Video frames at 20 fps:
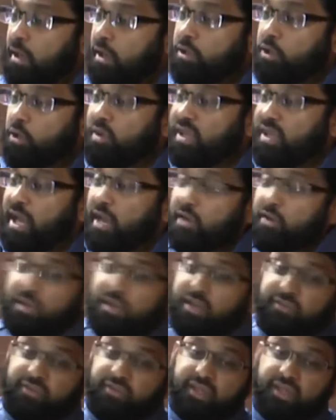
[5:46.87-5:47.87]
Don't
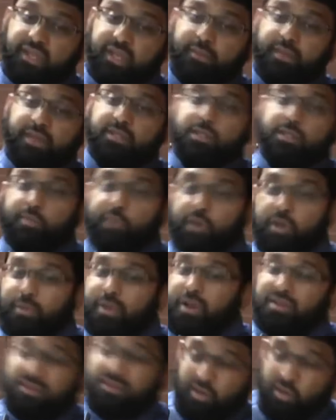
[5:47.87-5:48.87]
calculate fidya based upon
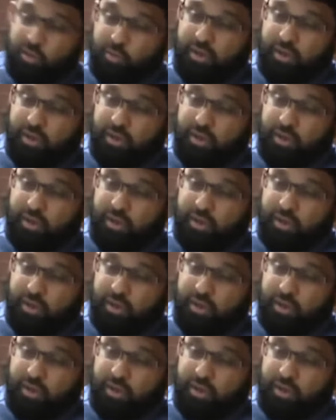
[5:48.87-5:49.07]
Pakistan or